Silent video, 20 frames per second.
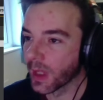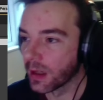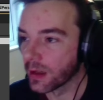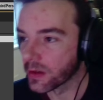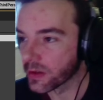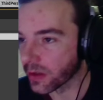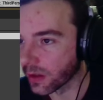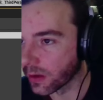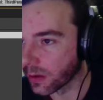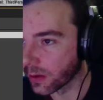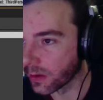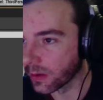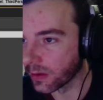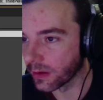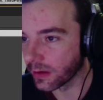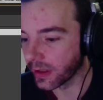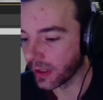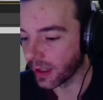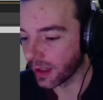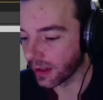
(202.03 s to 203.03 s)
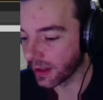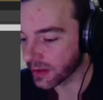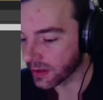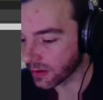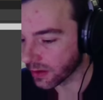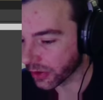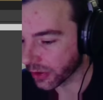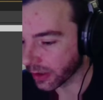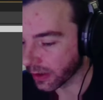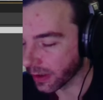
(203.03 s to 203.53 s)
So yeah, let's
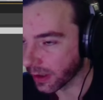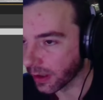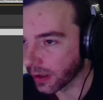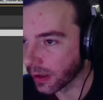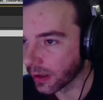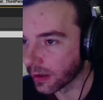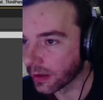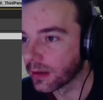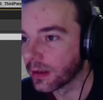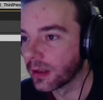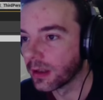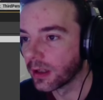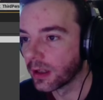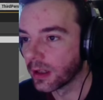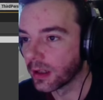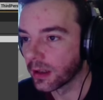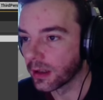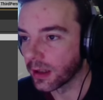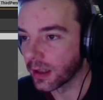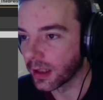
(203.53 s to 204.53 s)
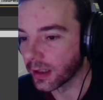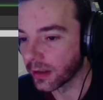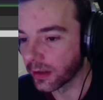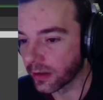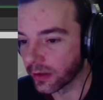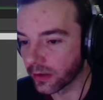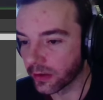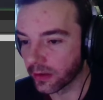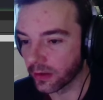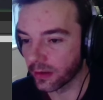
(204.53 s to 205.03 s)
not show that again.
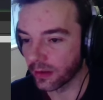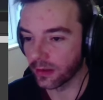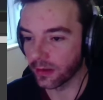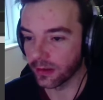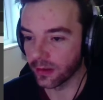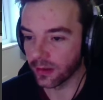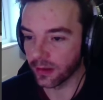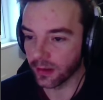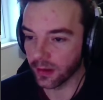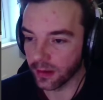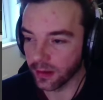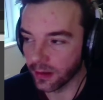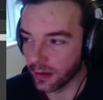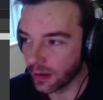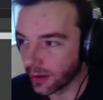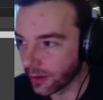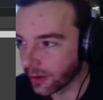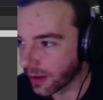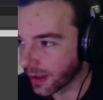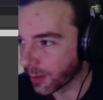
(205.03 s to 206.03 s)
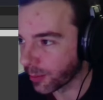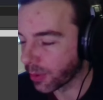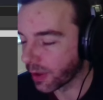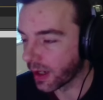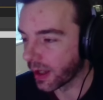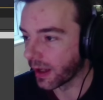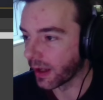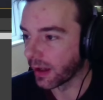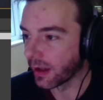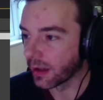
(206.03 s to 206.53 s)
And I'll click
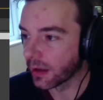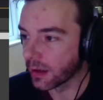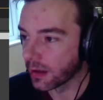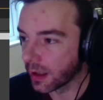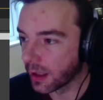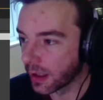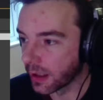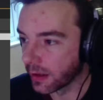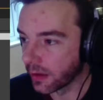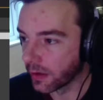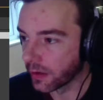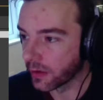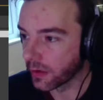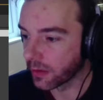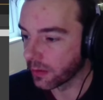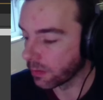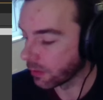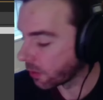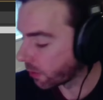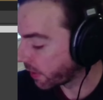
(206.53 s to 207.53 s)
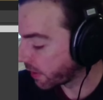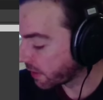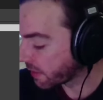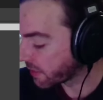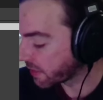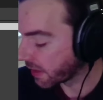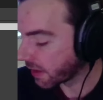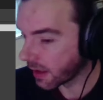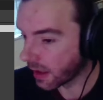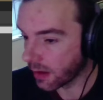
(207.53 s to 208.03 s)
play. And what we can
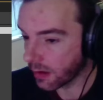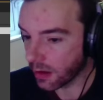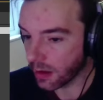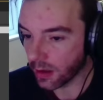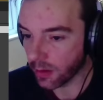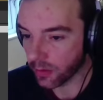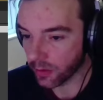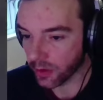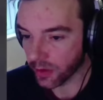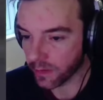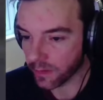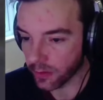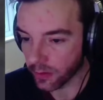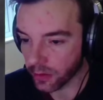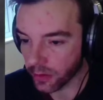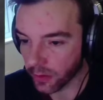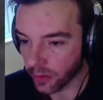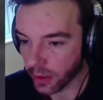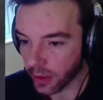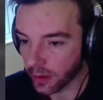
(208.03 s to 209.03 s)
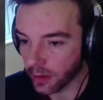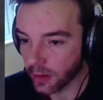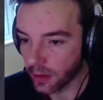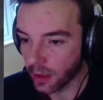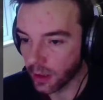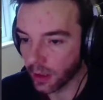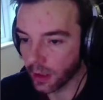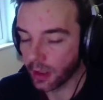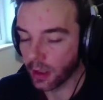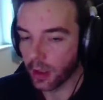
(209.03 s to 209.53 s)
see now, I'll just full screen.
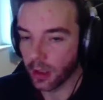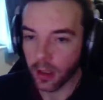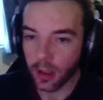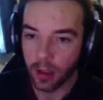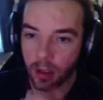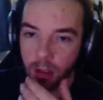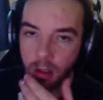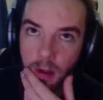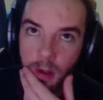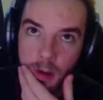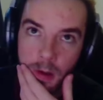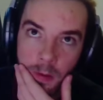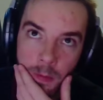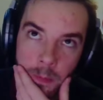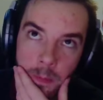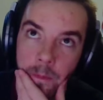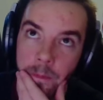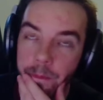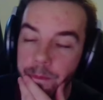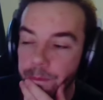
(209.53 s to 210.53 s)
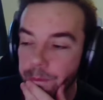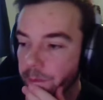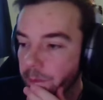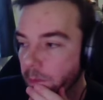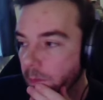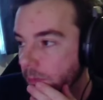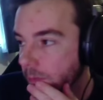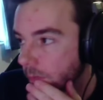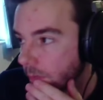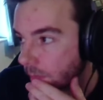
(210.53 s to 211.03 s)

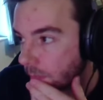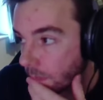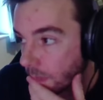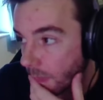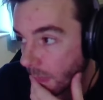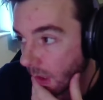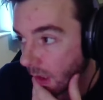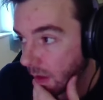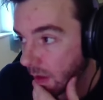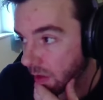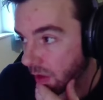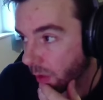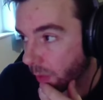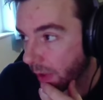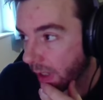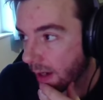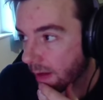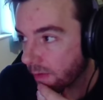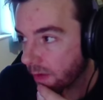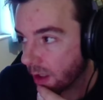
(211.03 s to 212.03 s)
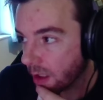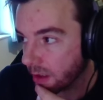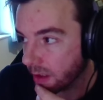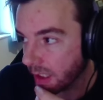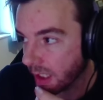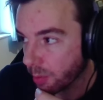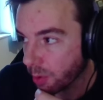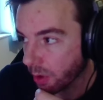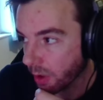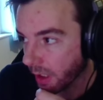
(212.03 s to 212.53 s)
So we have our
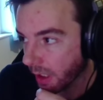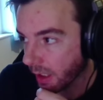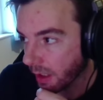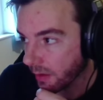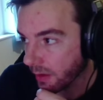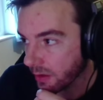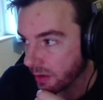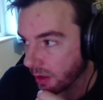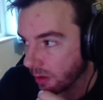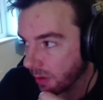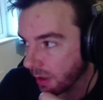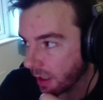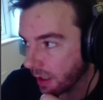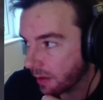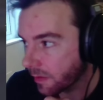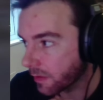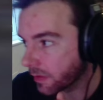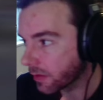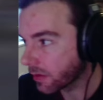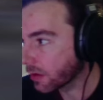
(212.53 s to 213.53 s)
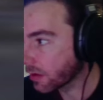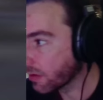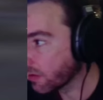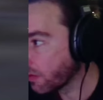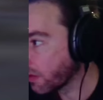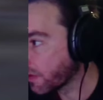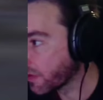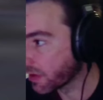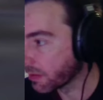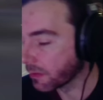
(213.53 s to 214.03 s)
debugging in the top left
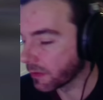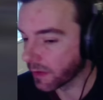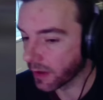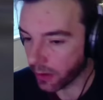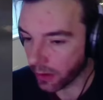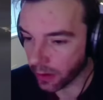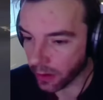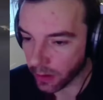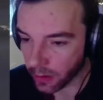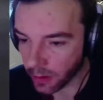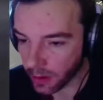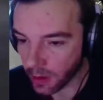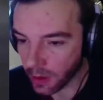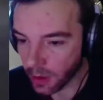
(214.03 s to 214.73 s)
with some value,